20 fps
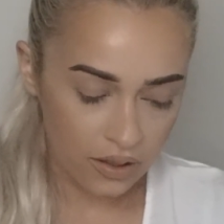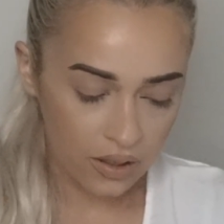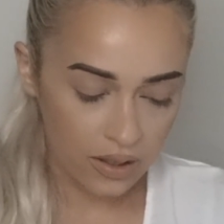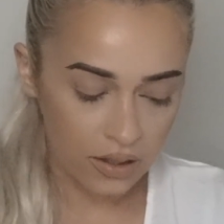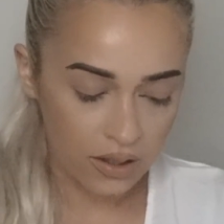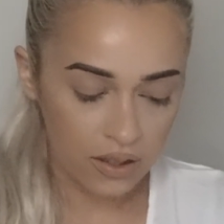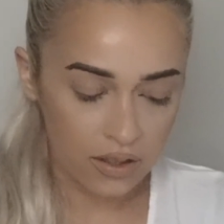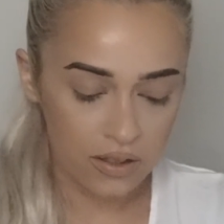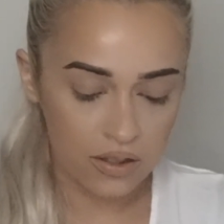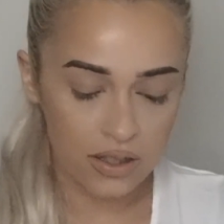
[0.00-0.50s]

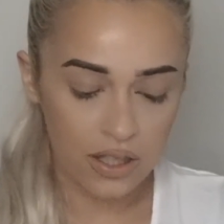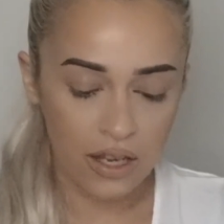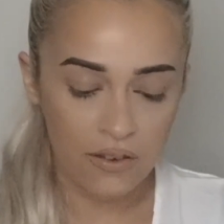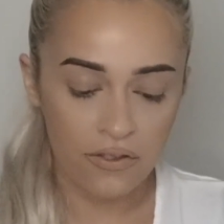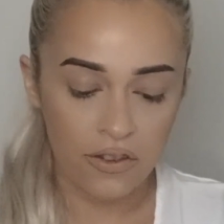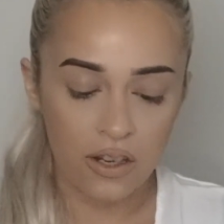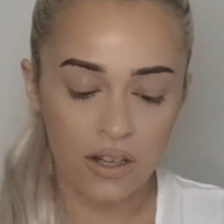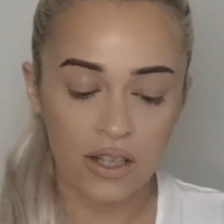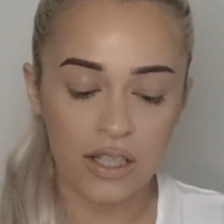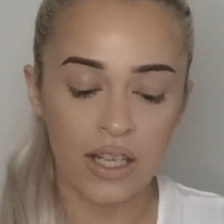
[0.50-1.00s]
And there's
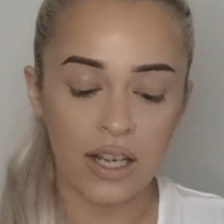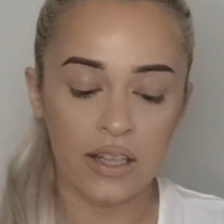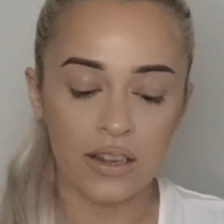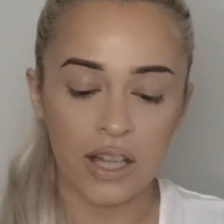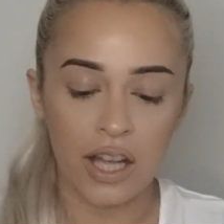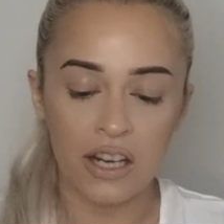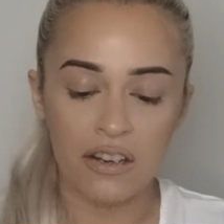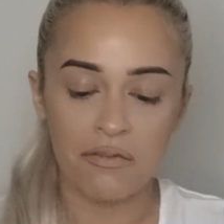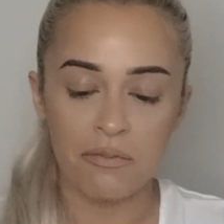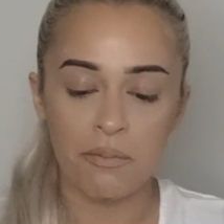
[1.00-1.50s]
definitely a
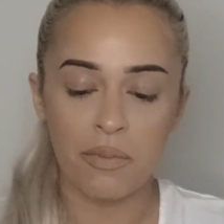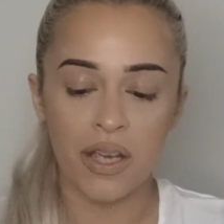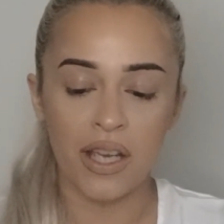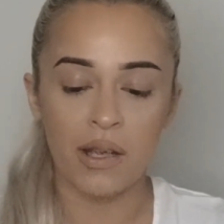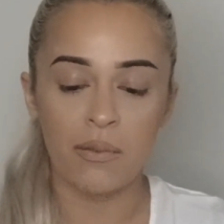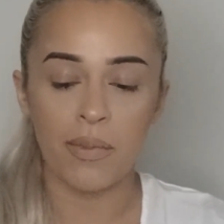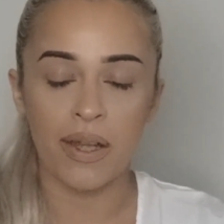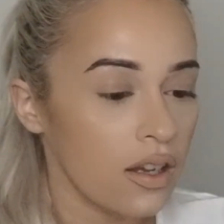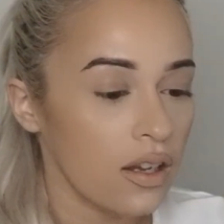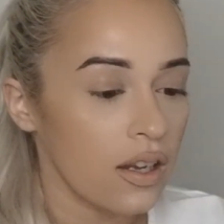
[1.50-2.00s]
lot of
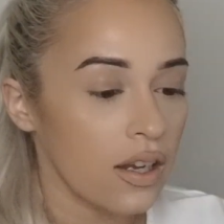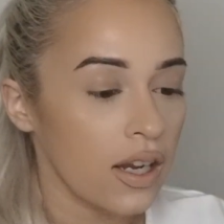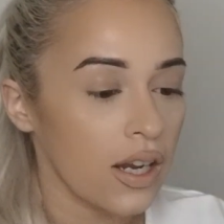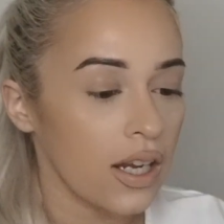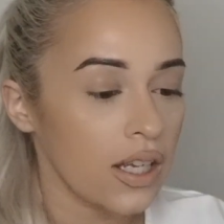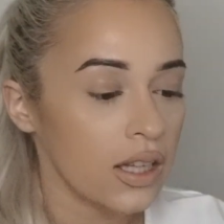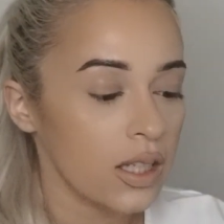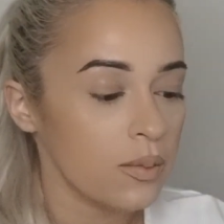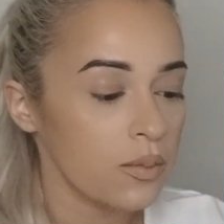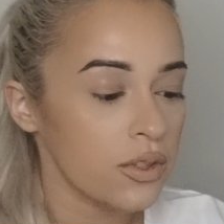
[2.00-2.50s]
pigment.
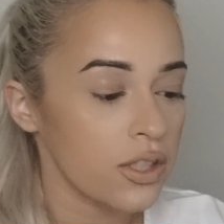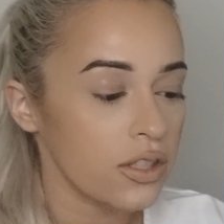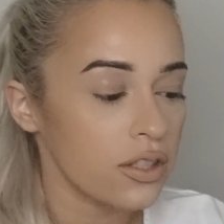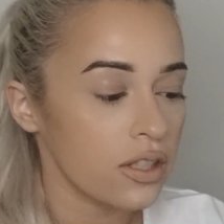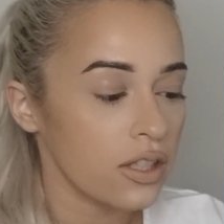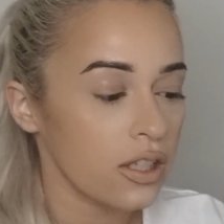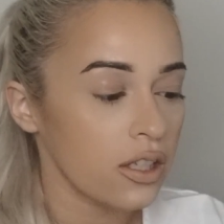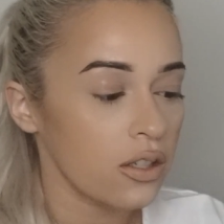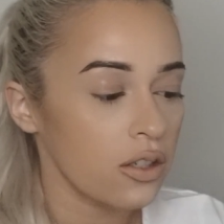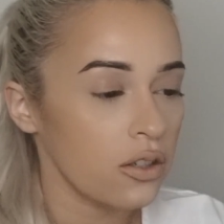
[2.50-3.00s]
And I'm
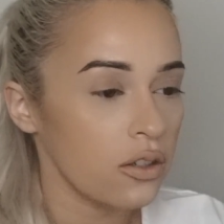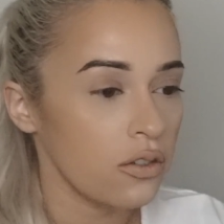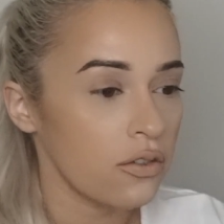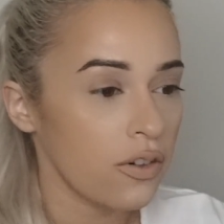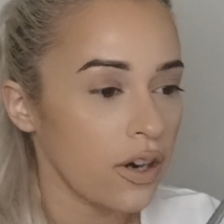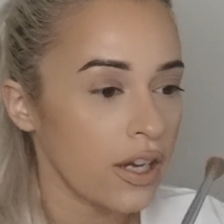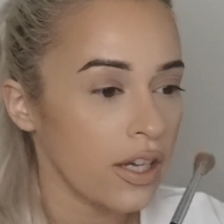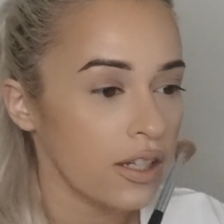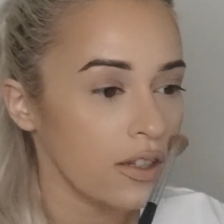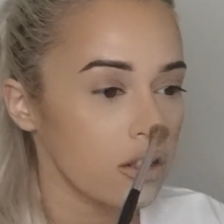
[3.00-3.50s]
just going to go
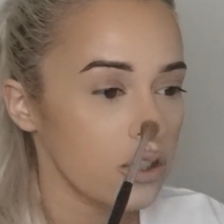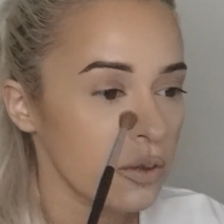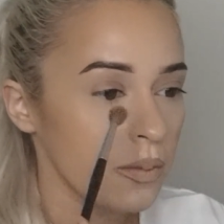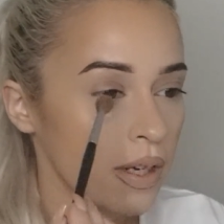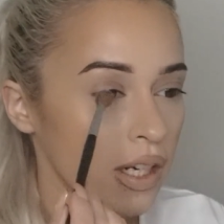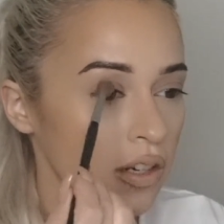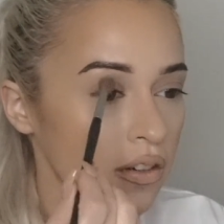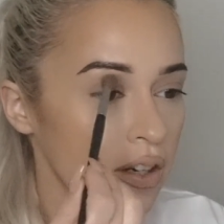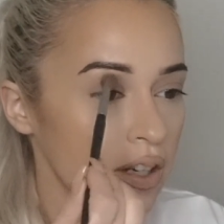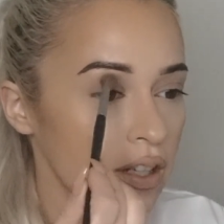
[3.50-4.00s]
right into
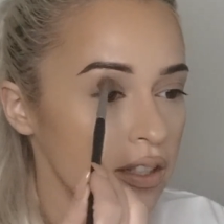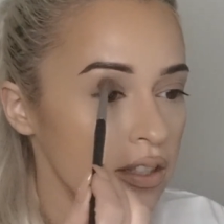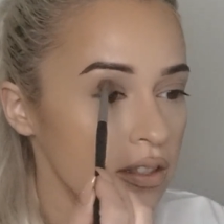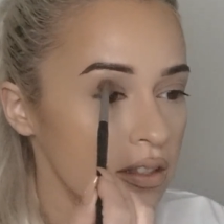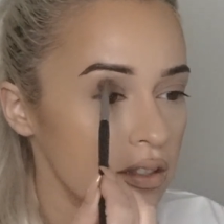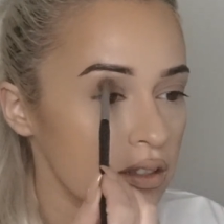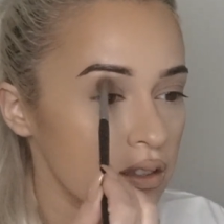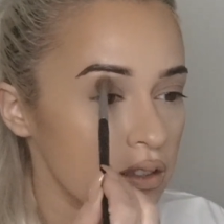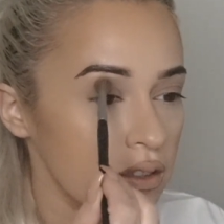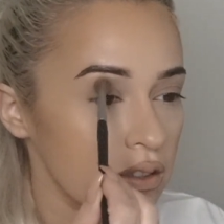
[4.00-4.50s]
my
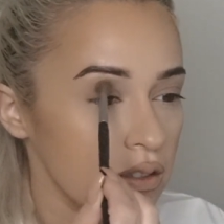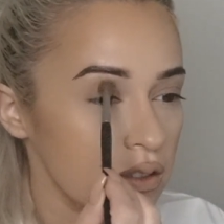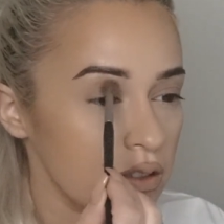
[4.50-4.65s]
crease.